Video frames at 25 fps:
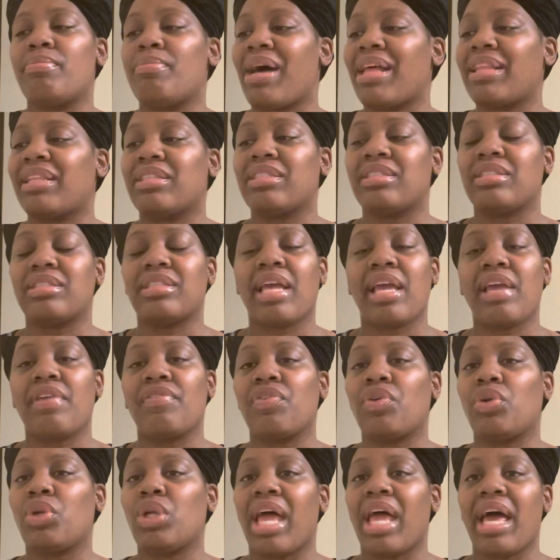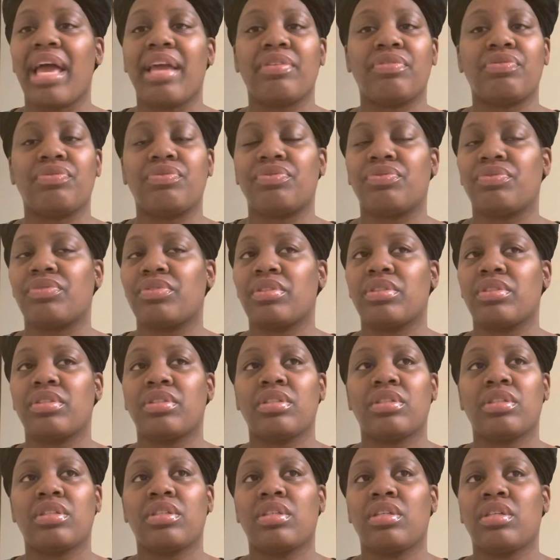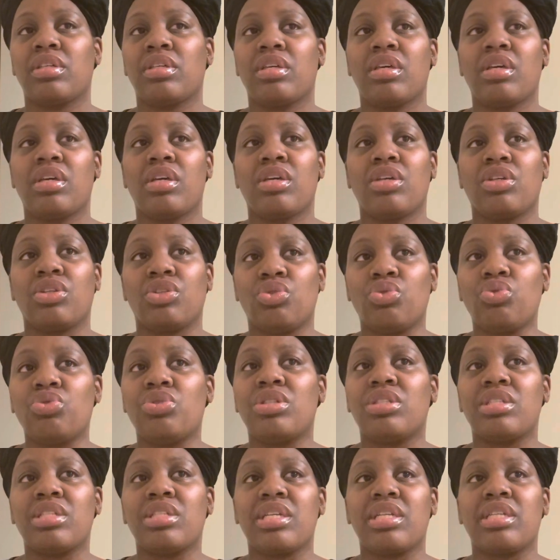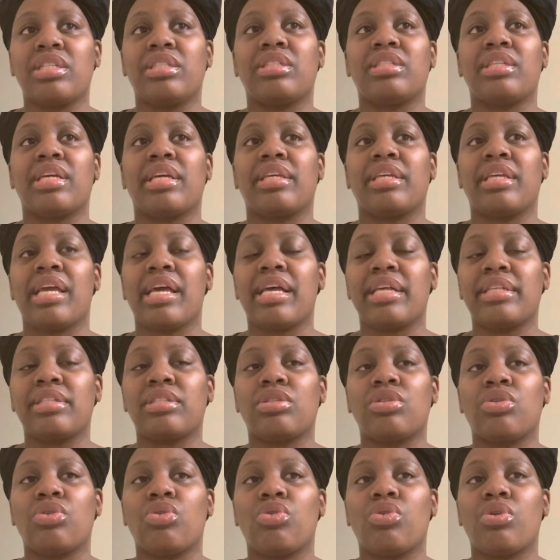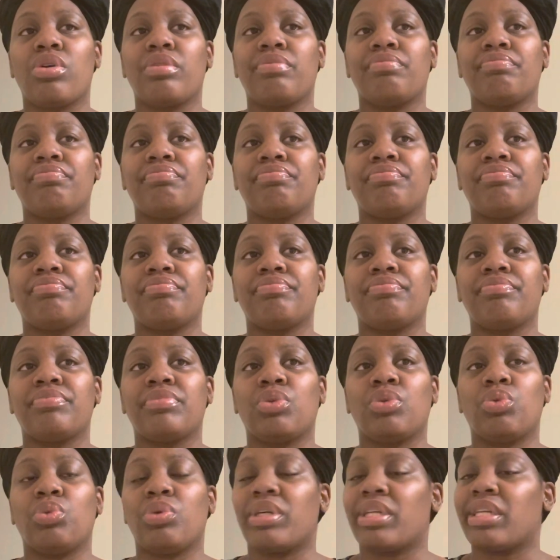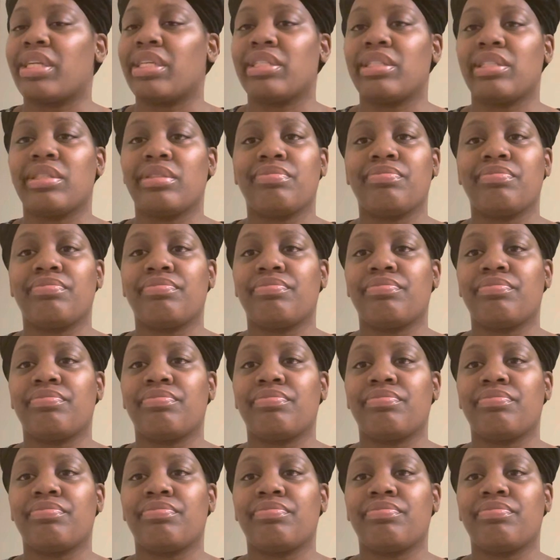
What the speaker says: about to save your life. You just need to say, yes, Lord, what is it?